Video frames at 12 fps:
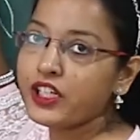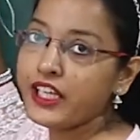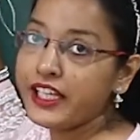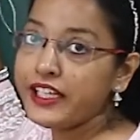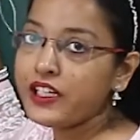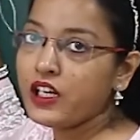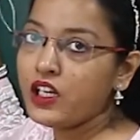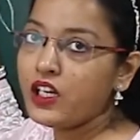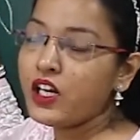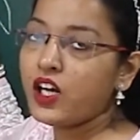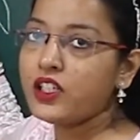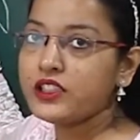green
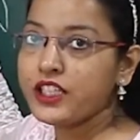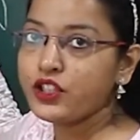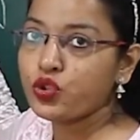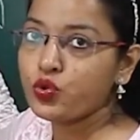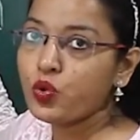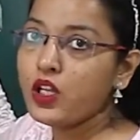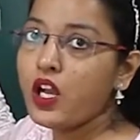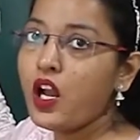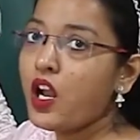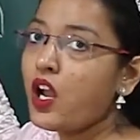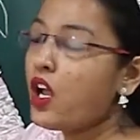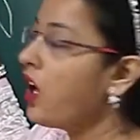colored asexual
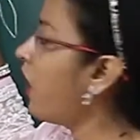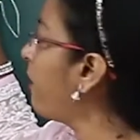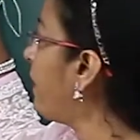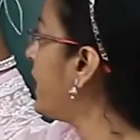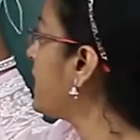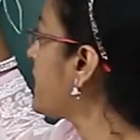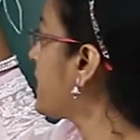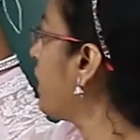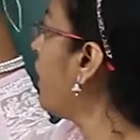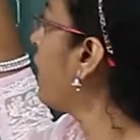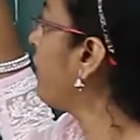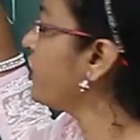buds
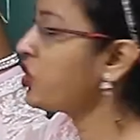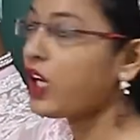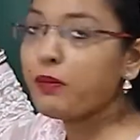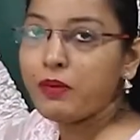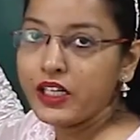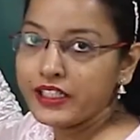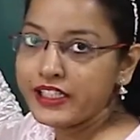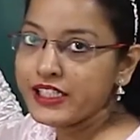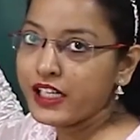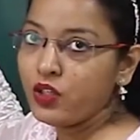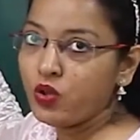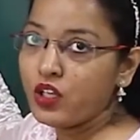which are
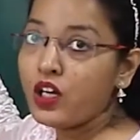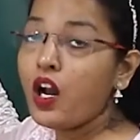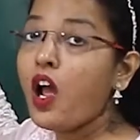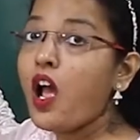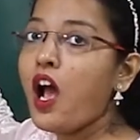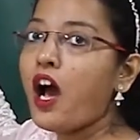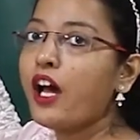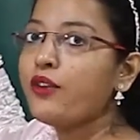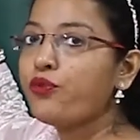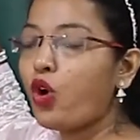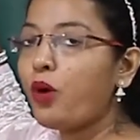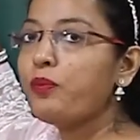multicellular are
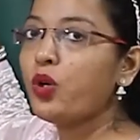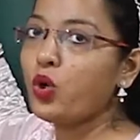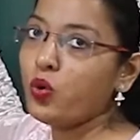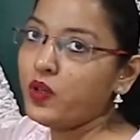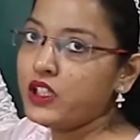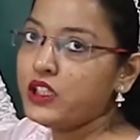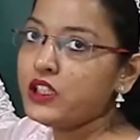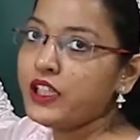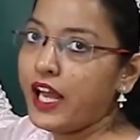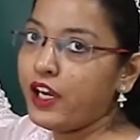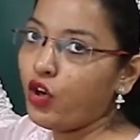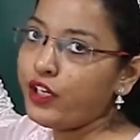formed over the
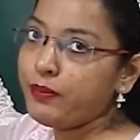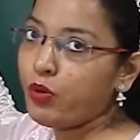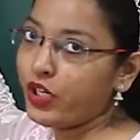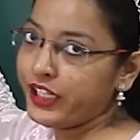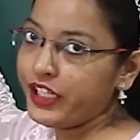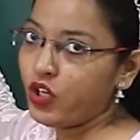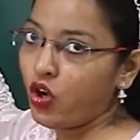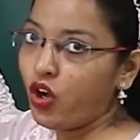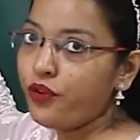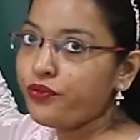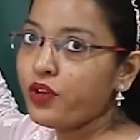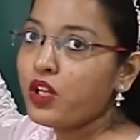thyroid body
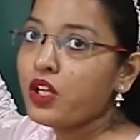of